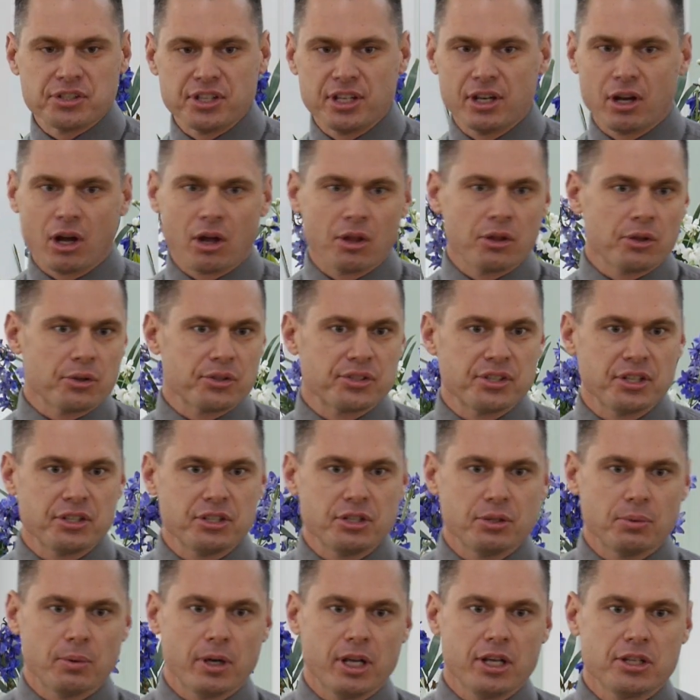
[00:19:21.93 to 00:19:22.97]
in all those
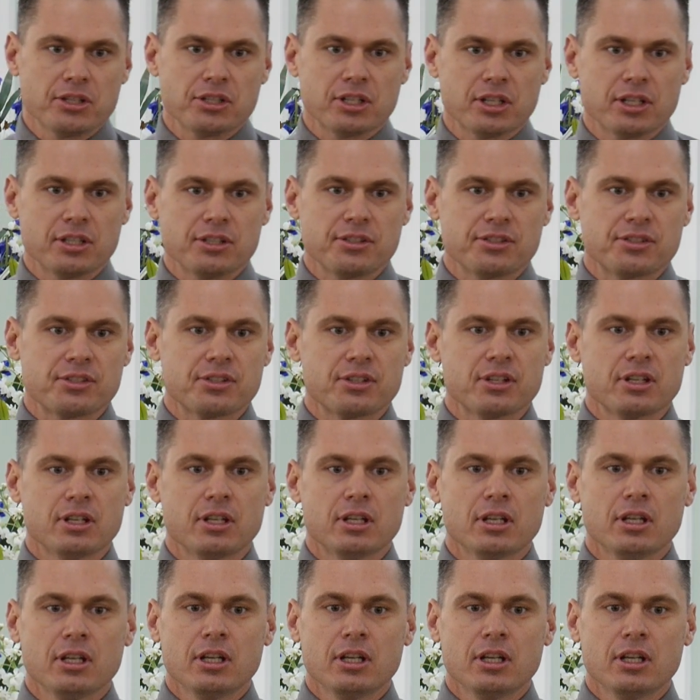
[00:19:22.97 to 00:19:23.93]
situations.